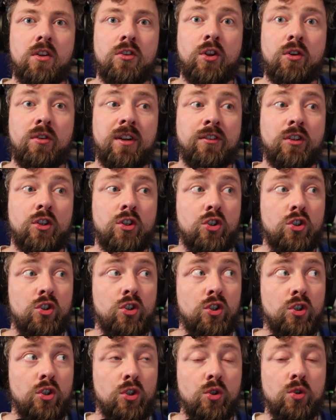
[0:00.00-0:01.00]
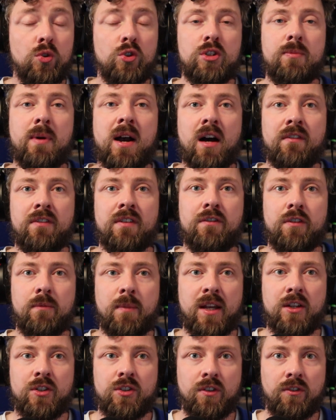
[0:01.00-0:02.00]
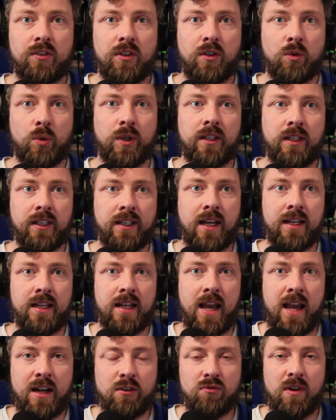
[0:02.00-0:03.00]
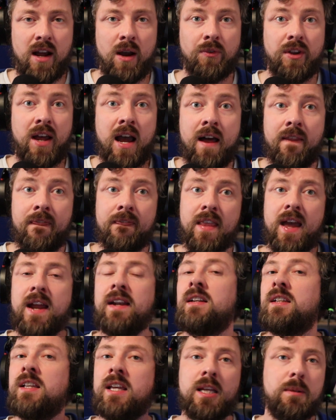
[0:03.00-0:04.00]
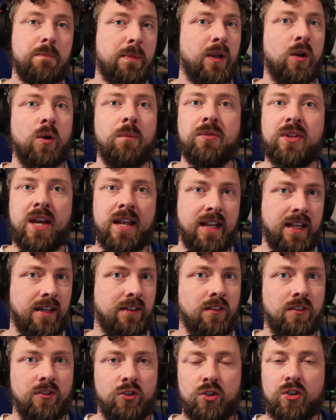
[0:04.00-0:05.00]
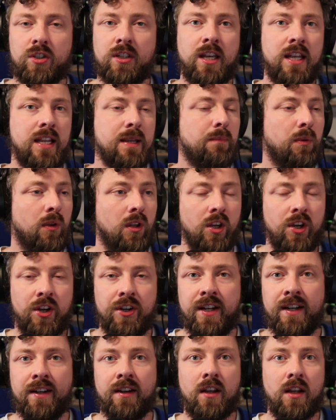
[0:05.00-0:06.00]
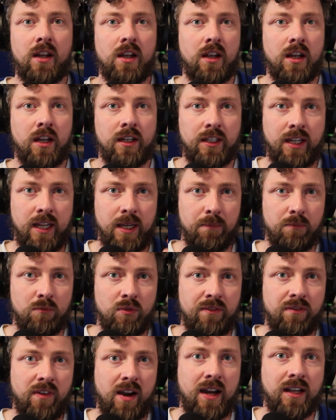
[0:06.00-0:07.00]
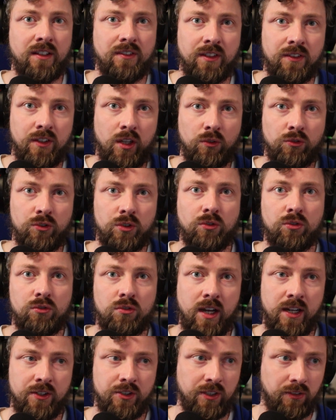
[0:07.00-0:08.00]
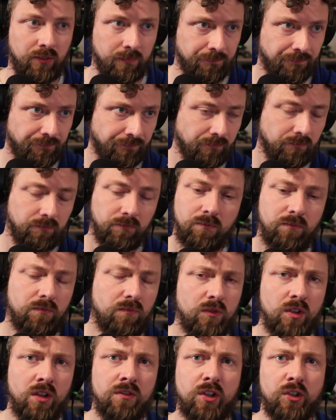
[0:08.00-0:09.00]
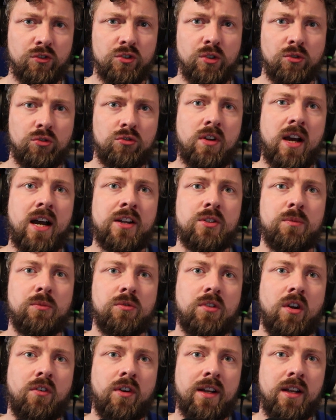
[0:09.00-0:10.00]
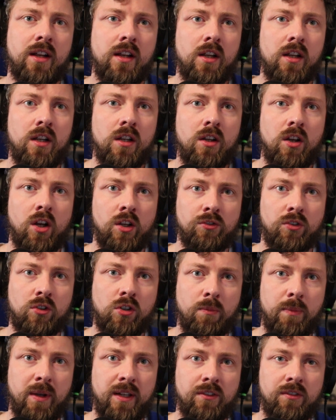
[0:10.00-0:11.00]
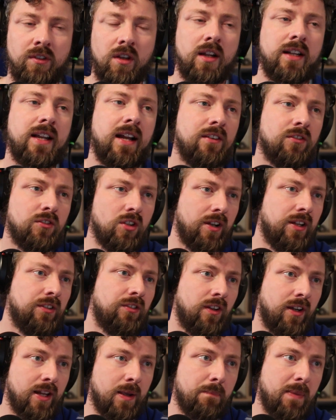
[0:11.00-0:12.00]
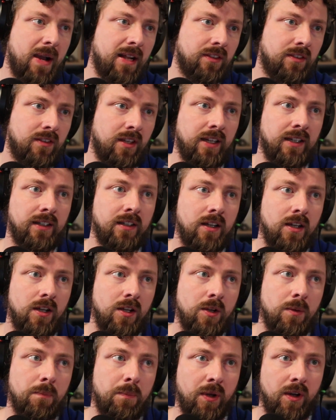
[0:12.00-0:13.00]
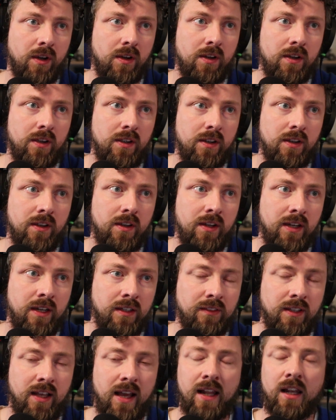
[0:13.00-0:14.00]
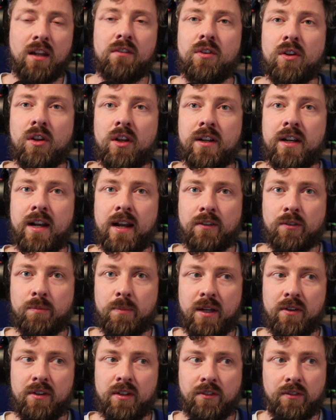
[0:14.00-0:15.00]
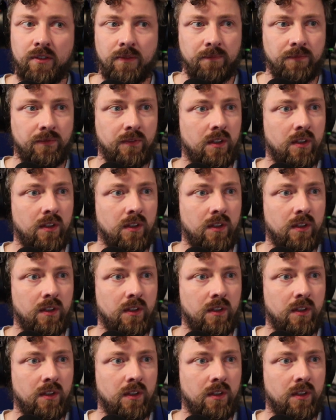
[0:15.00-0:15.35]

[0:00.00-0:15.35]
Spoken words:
there is a huge amount of information to quickly get your head around and then keep it updated. Just keep learning and keep revising those new stratagems, as they come in. So again, it's not necessarily a bad thing, but it's a hell of a learning experience.